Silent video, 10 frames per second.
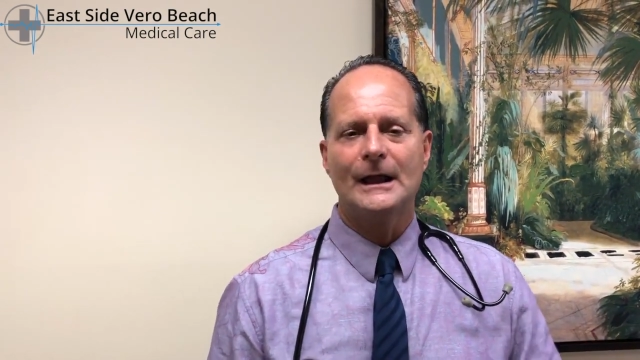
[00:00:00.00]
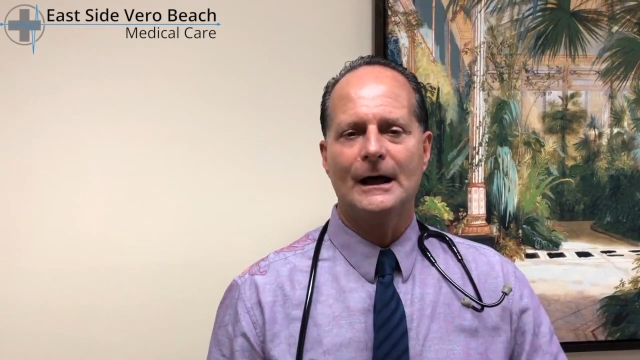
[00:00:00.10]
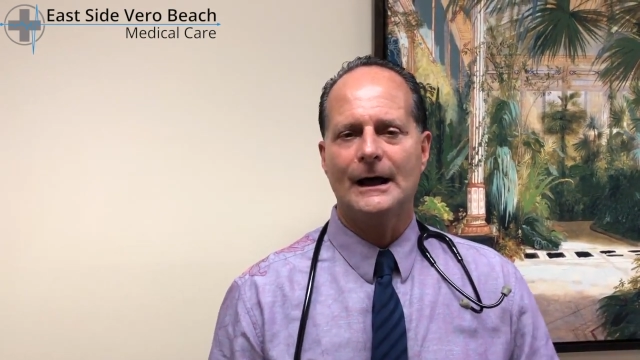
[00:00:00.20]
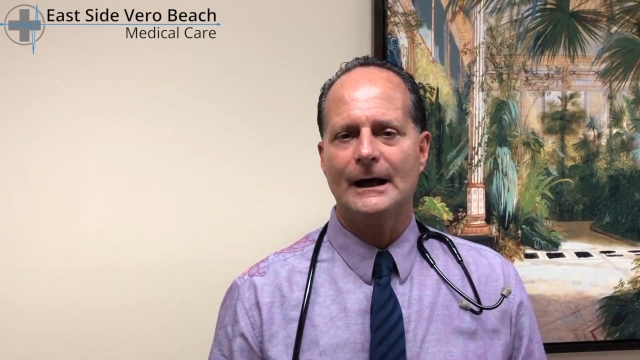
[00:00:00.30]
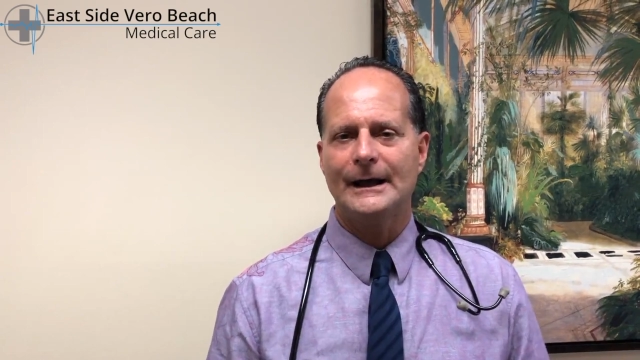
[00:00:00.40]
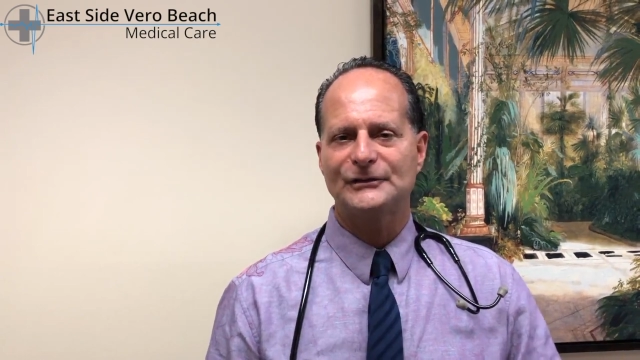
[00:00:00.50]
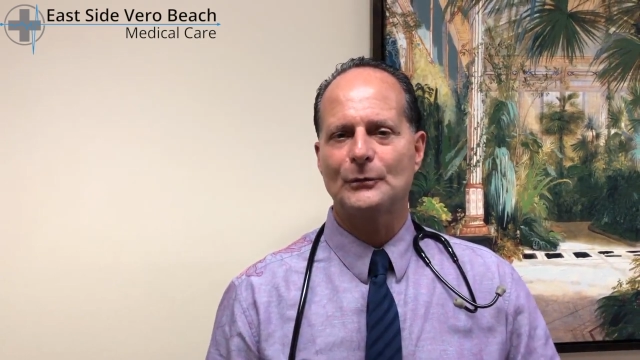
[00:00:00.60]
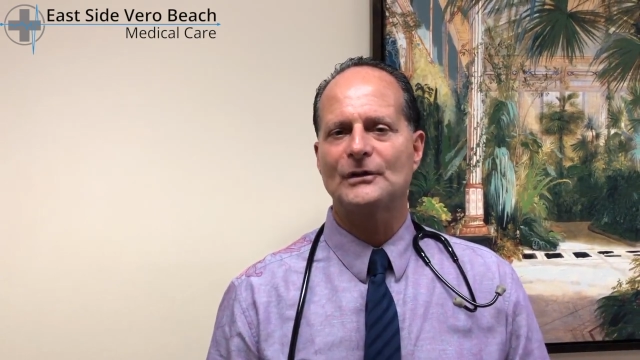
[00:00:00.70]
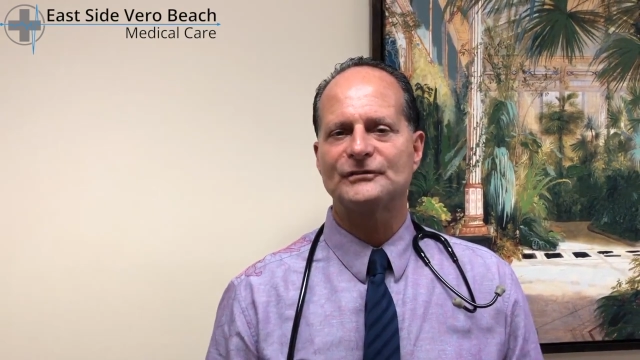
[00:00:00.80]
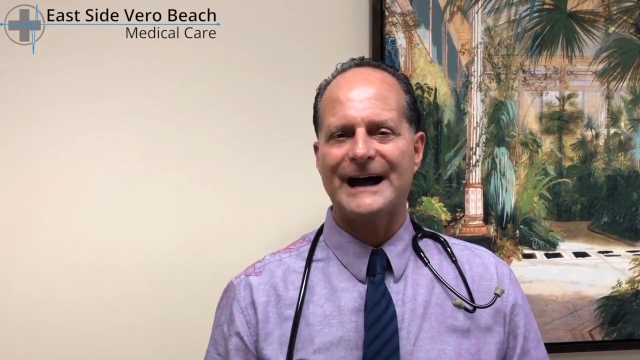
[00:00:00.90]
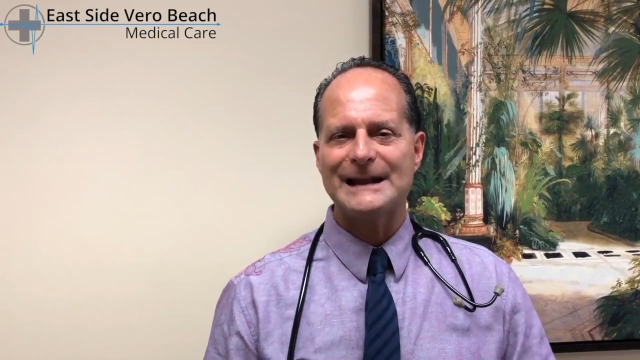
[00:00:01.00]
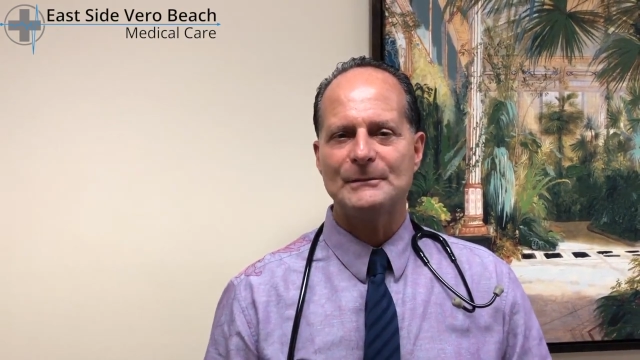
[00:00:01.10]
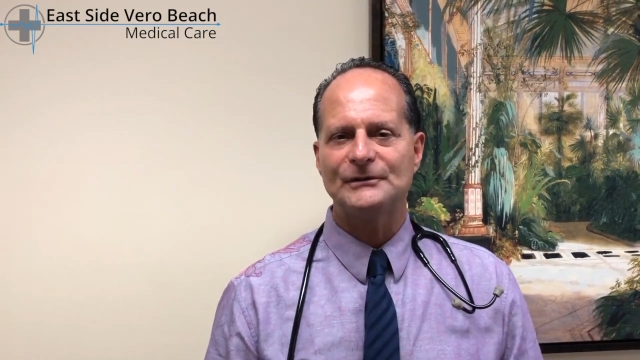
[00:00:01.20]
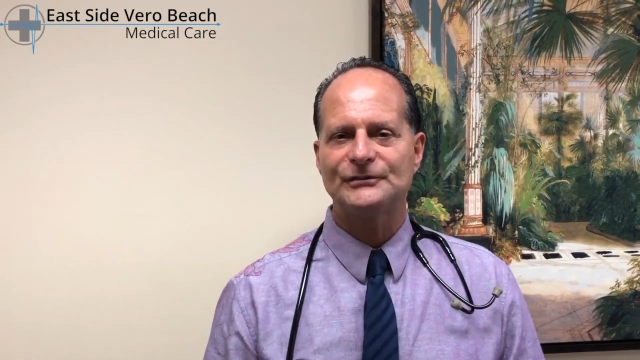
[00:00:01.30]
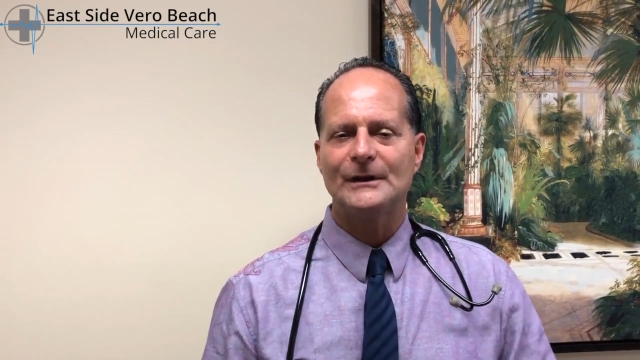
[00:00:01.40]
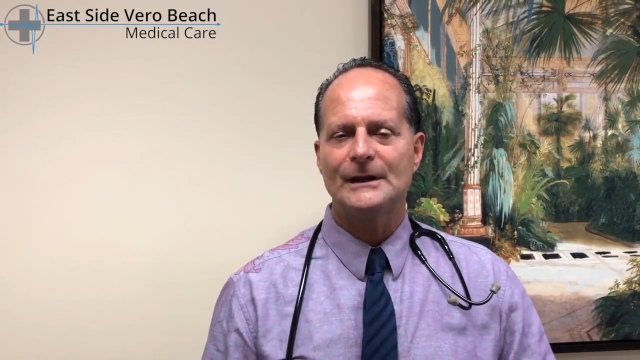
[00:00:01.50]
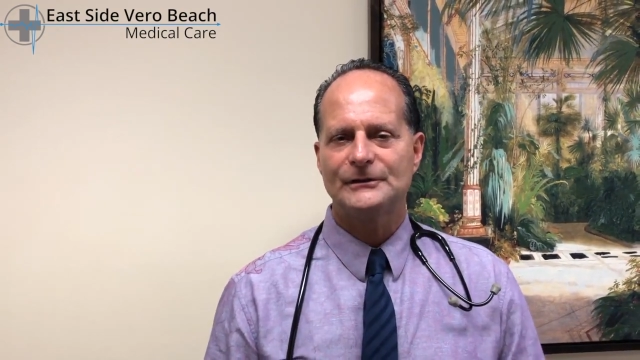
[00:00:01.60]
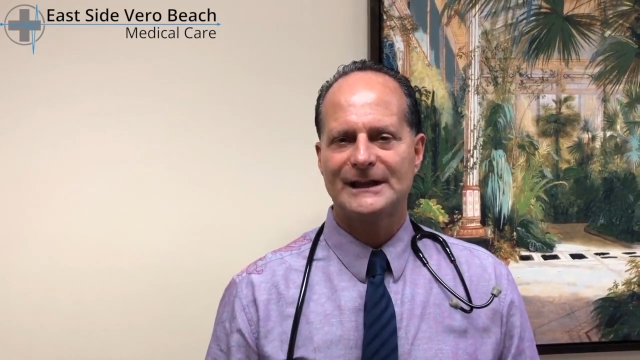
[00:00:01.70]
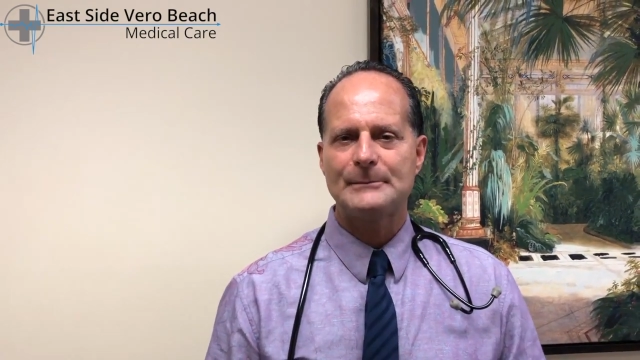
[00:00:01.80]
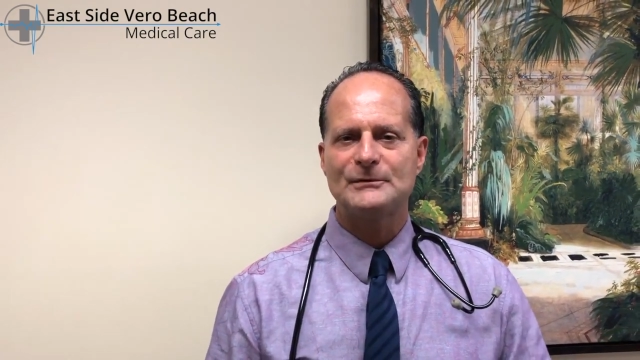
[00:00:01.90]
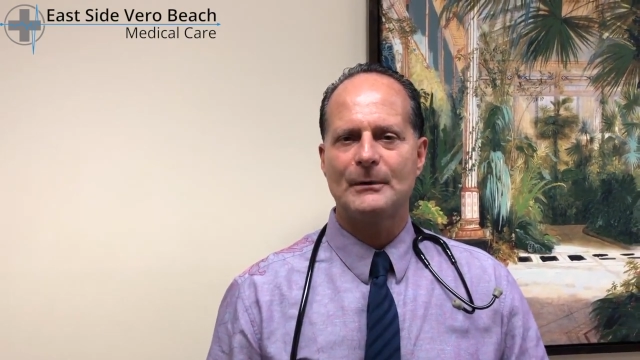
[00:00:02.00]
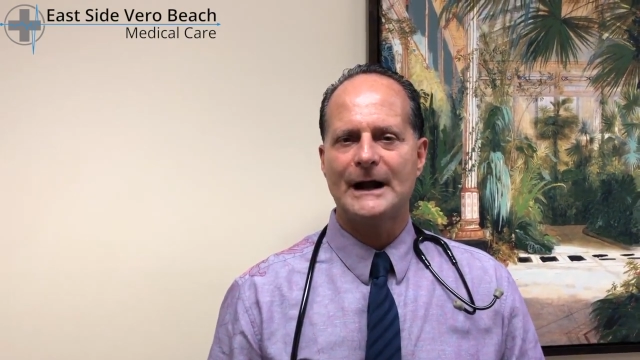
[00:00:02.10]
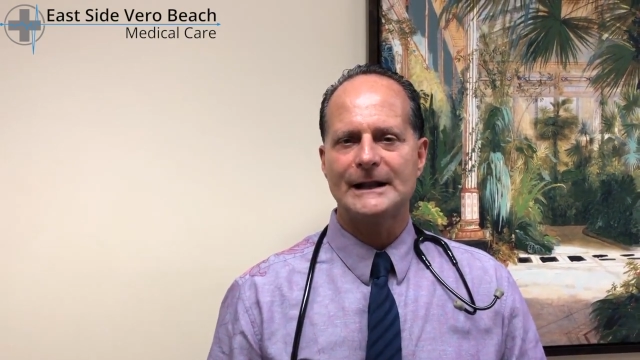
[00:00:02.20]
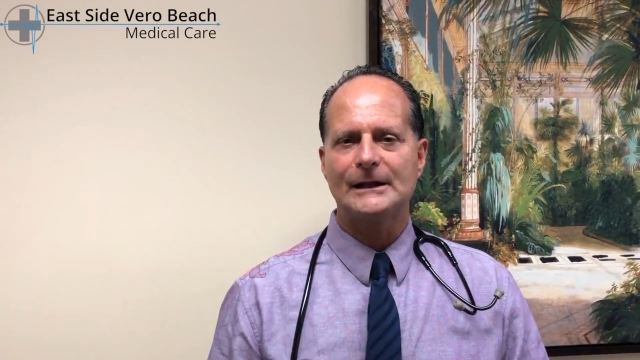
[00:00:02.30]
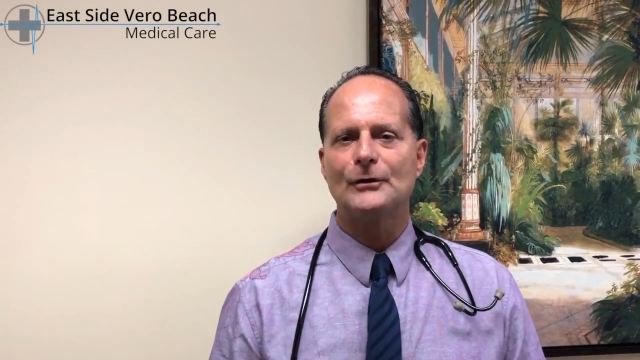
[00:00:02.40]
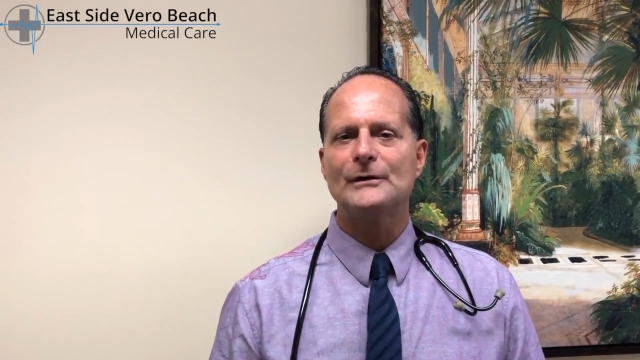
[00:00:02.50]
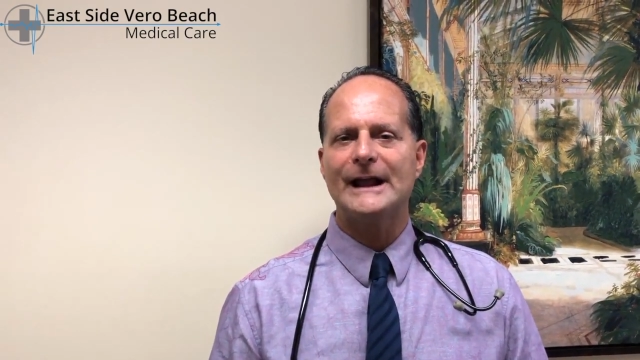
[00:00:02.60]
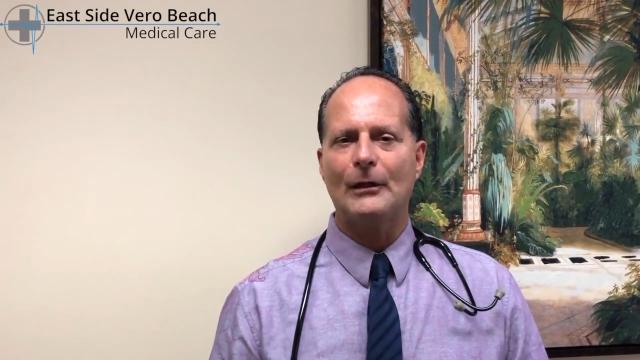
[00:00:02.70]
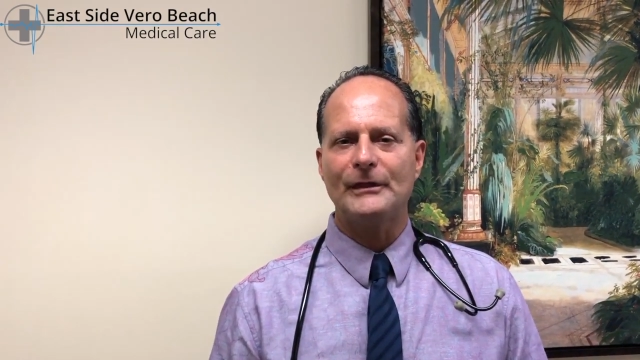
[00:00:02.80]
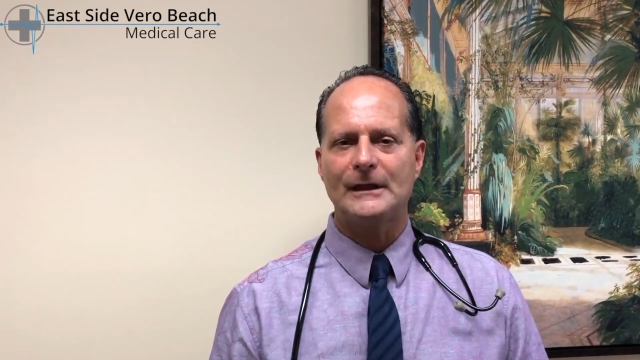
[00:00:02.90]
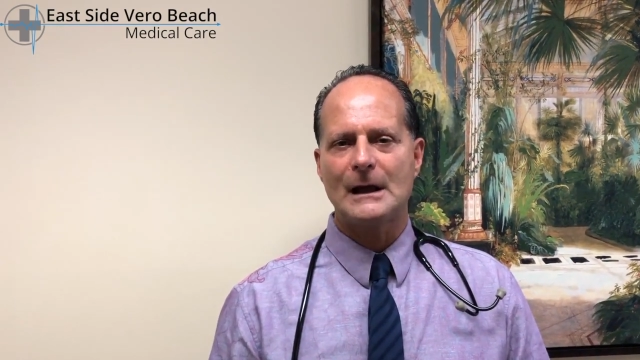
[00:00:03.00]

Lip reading: as well as vitamins to keep your body good and healthy.